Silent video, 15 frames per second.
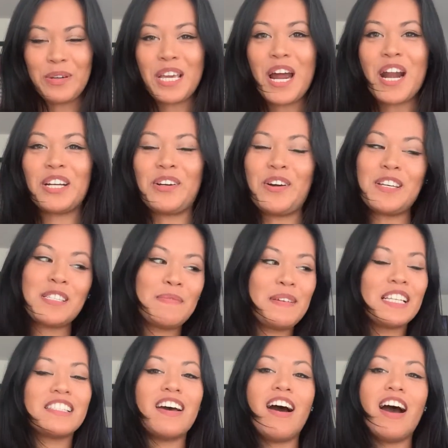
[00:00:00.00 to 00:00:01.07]
we are going to
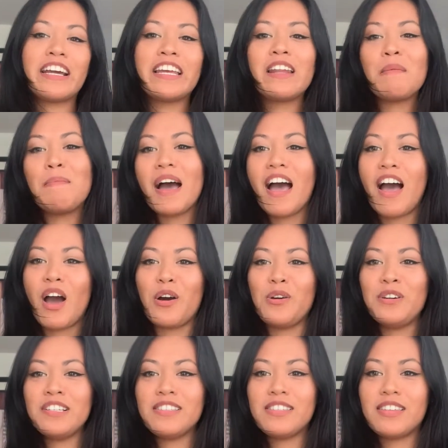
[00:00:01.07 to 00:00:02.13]
be talking
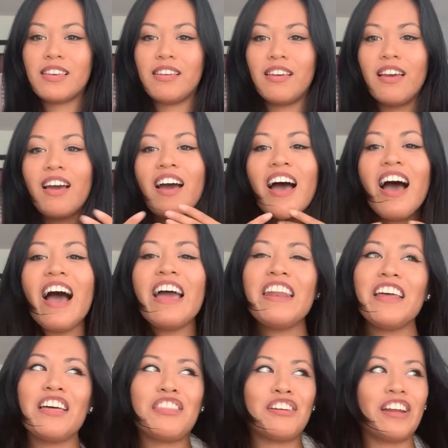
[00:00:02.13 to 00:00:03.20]
about
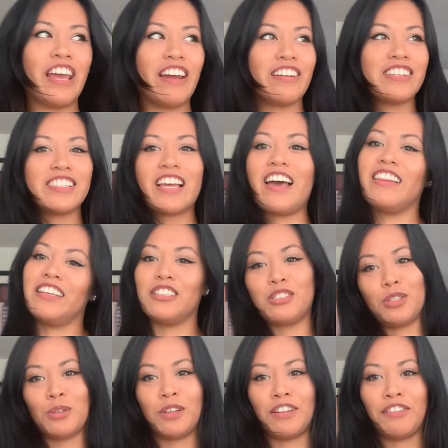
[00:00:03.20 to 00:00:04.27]
another hairstyling
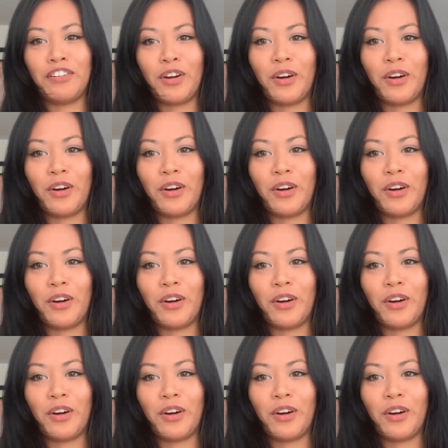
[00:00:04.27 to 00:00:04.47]
tool, of